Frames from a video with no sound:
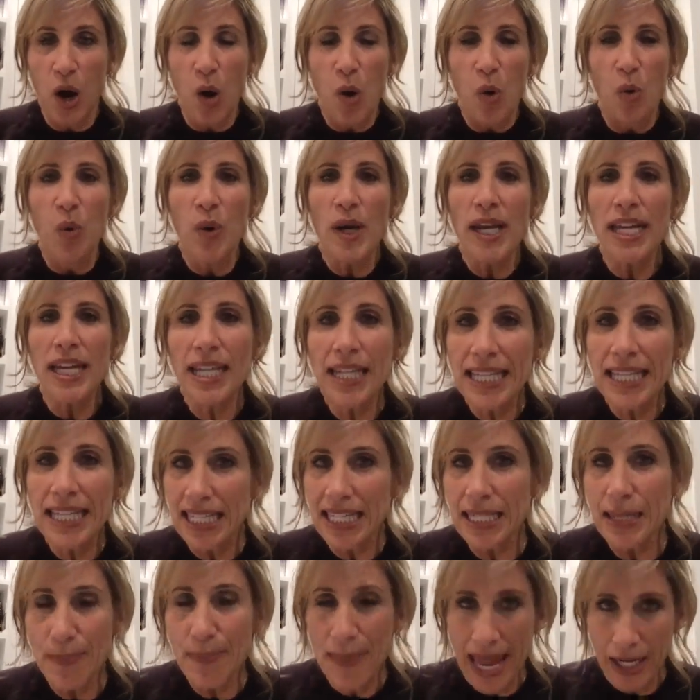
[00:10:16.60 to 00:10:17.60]
we could get
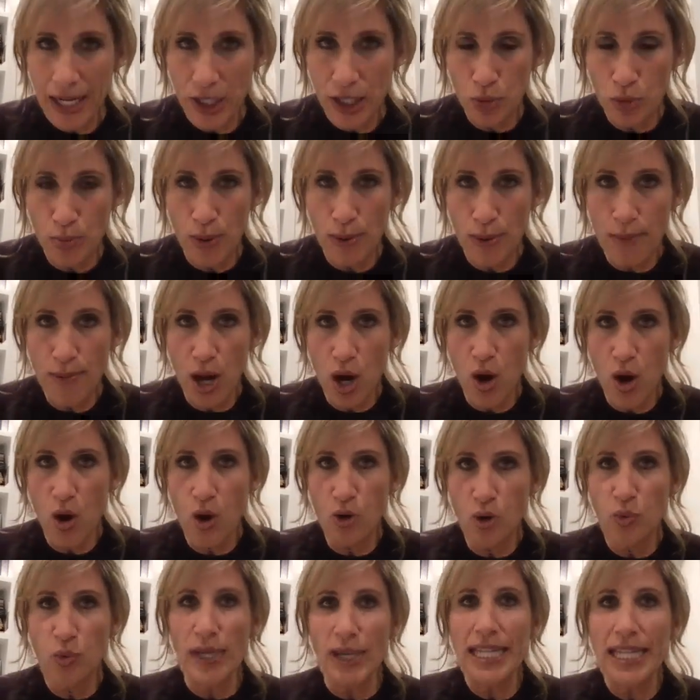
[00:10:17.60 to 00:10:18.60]
into management
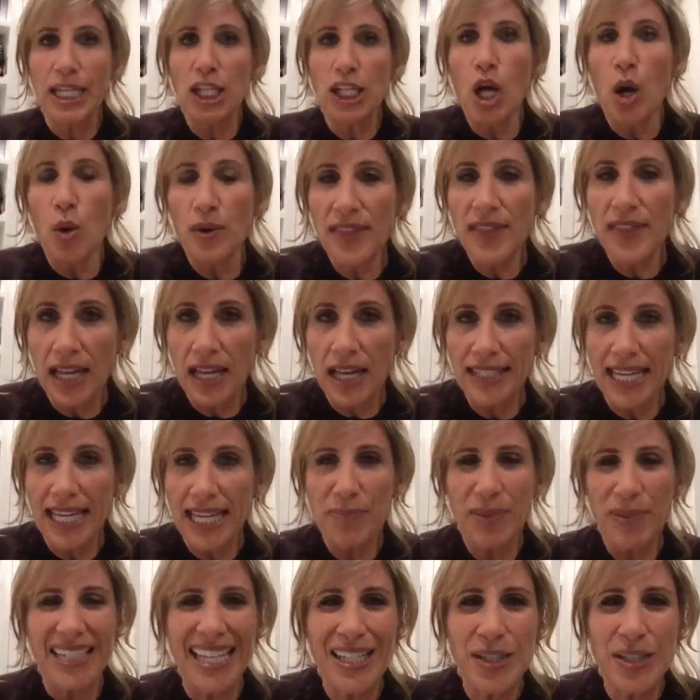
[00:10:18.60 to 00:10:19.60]
mode, we can go in that
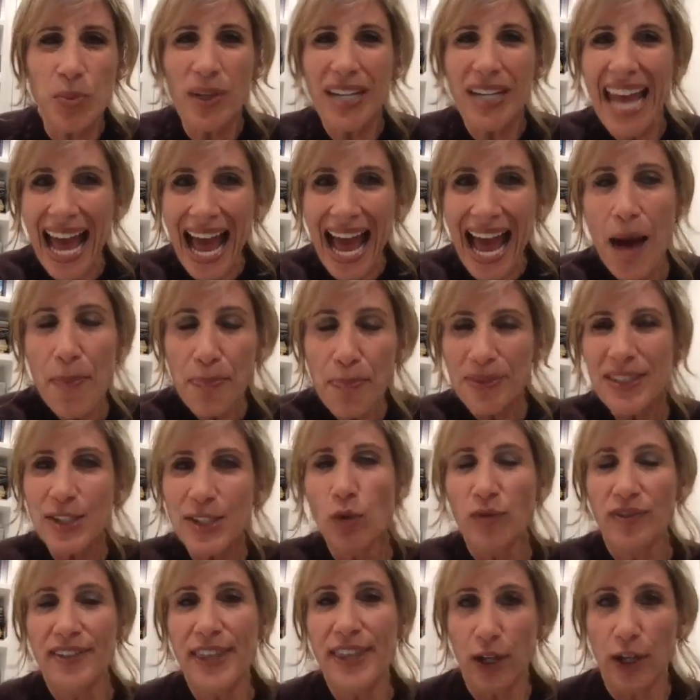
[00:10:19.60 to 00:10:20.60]
lane, but guess what happens
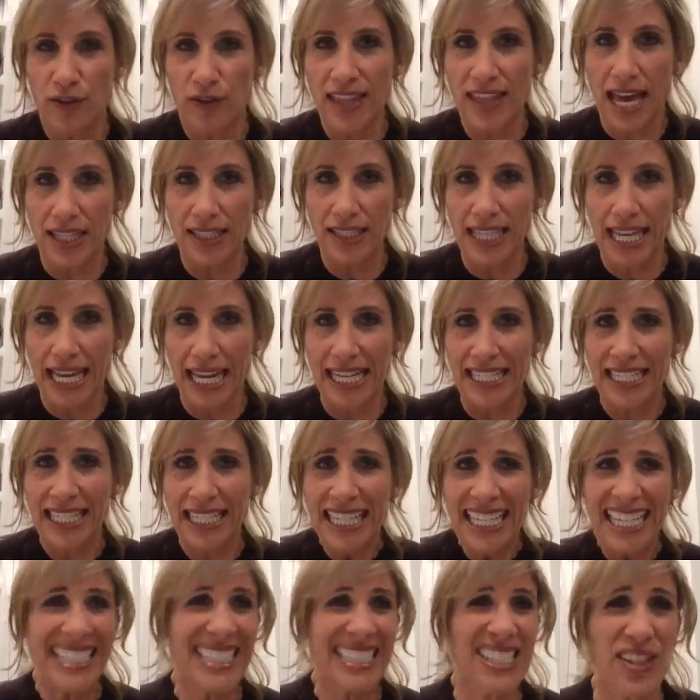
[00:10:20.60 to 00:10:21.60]
over there in that lane?
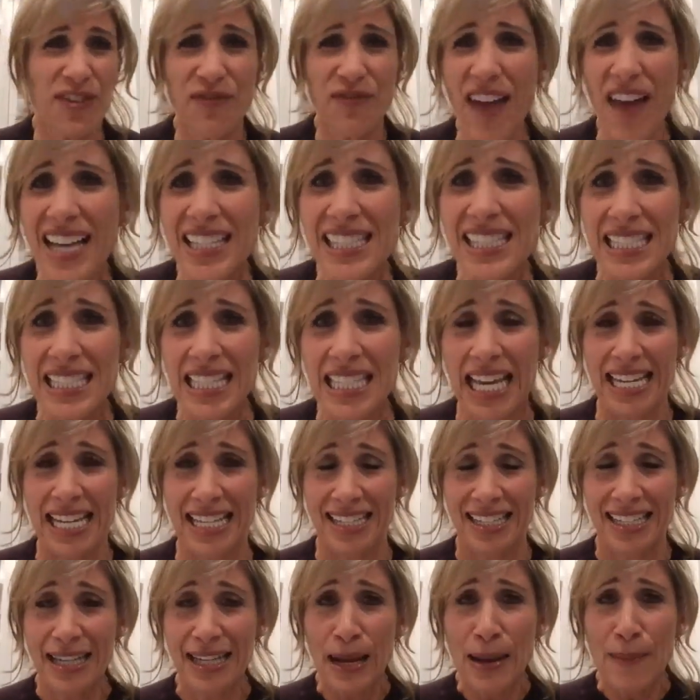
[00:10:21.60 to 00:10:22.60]
It's the fast
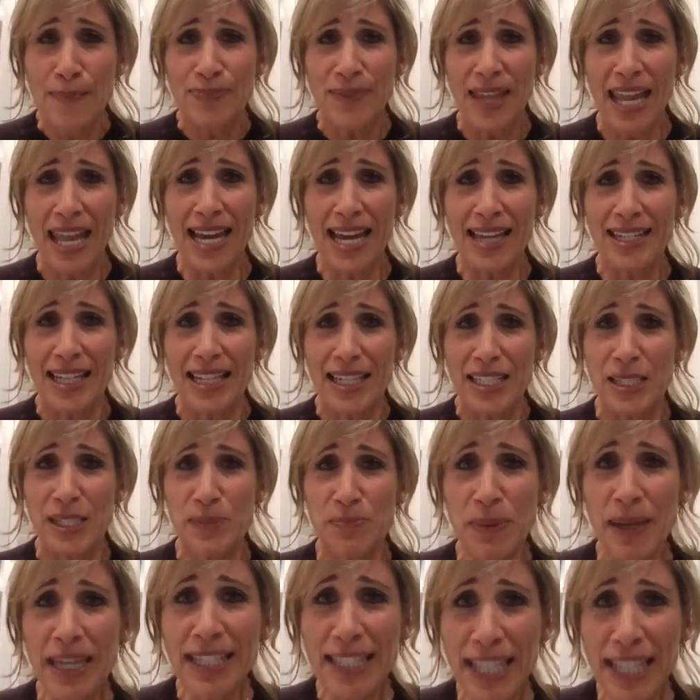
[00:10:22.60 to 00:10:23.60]
lane, and
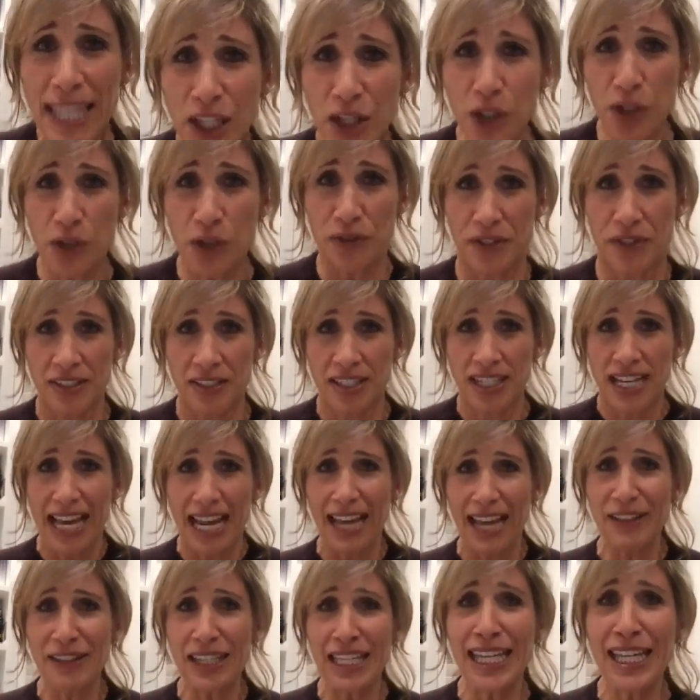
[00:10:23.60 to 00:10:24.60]
speed kills.
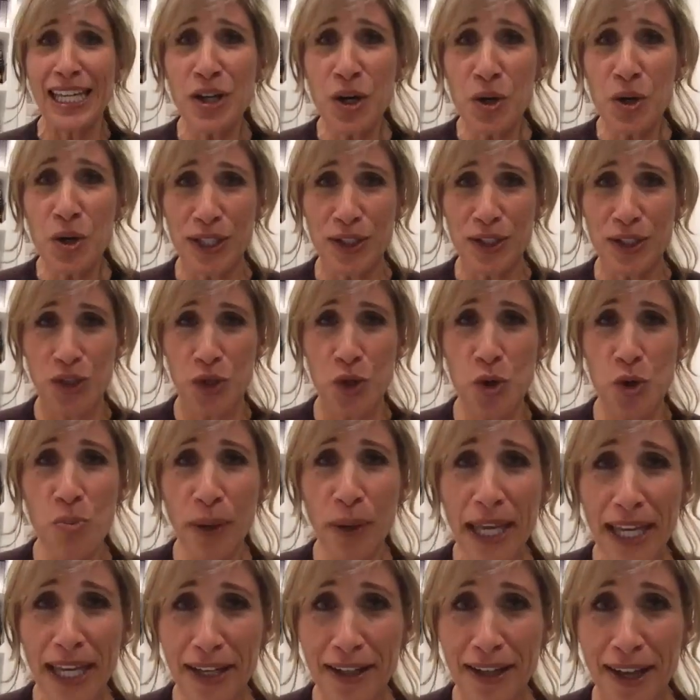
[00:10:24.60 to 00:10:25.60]
And the ego gets too
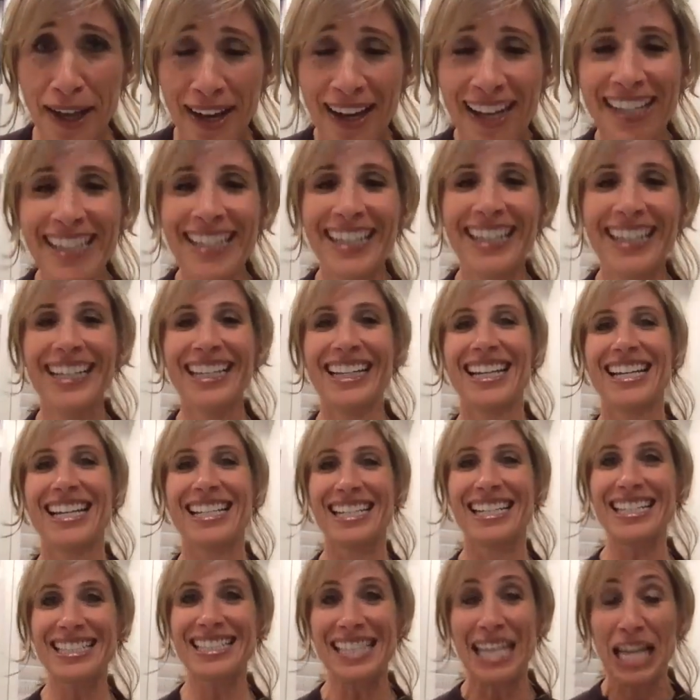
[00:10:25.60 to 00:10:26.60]
big,
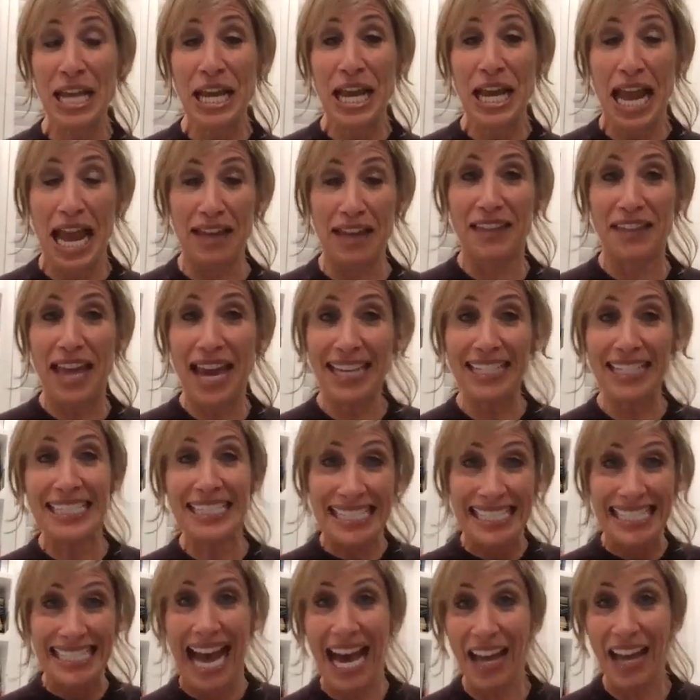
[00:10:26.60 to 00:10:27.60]
and that
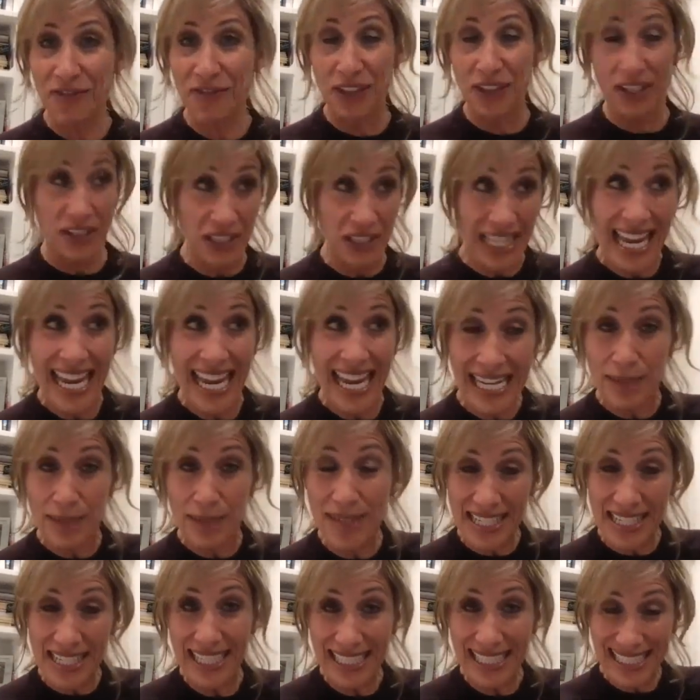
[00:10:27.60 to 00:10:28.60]
is not the lane,
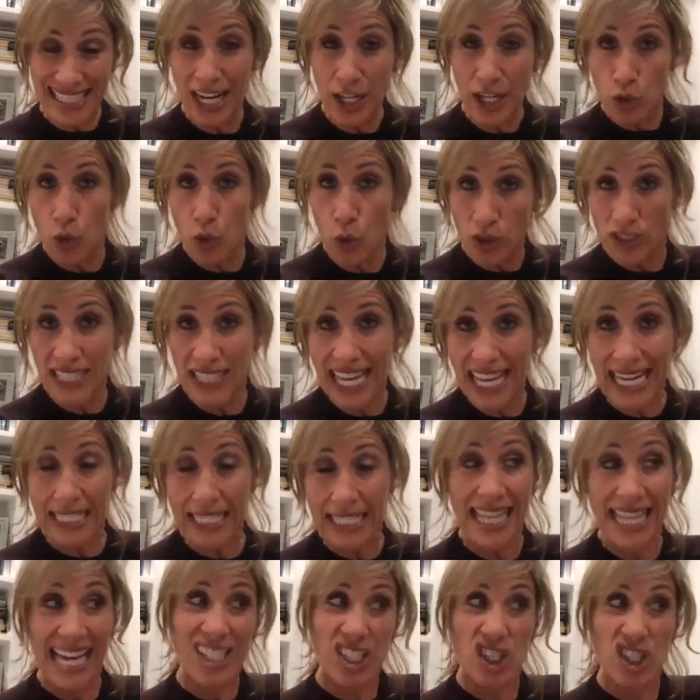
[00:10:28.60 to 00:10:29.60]
because it's not your
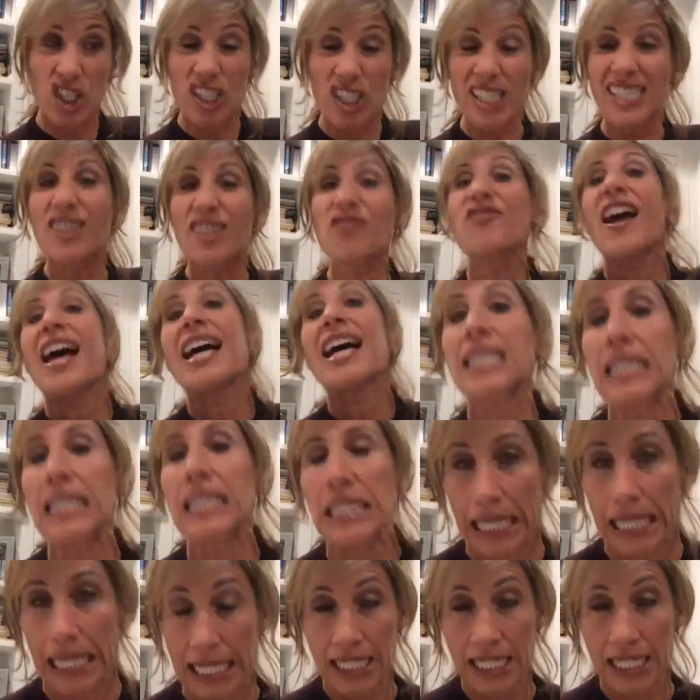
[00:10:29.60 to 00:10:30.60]
lane. That's just the fast
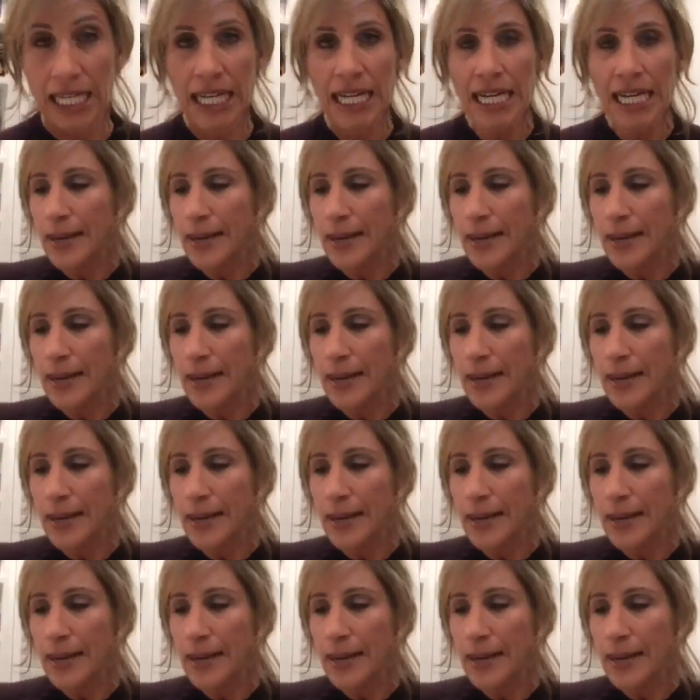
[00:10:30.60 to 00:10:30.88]
lane.